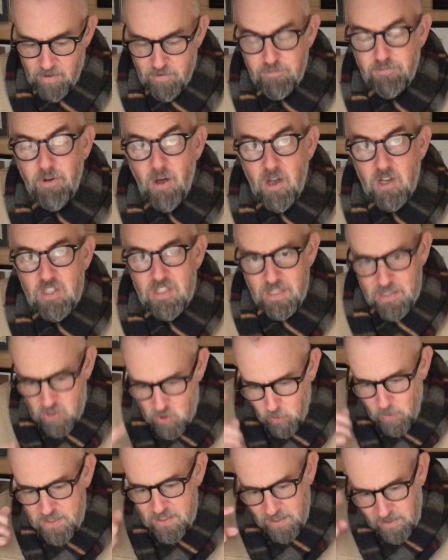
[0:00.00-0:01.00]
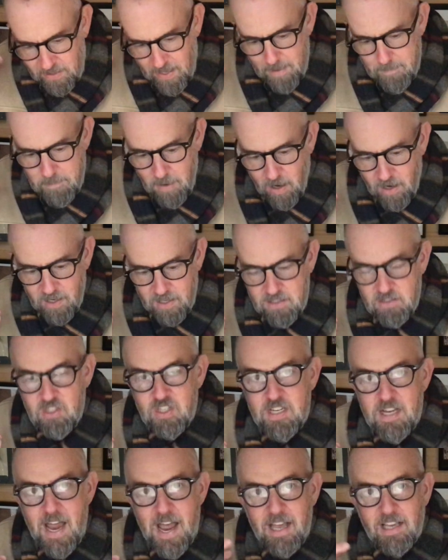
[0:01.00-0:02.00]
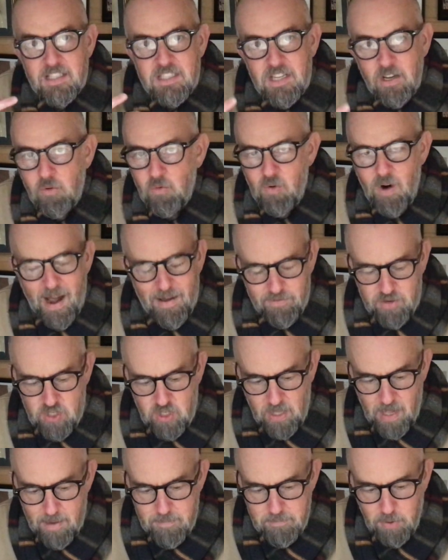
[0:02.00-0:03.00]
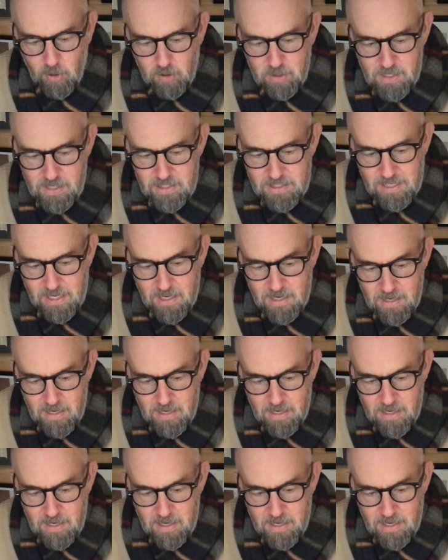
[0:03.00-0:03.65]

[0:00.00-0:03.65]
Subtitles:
First it twisted their minds, next it ravaged their bodies,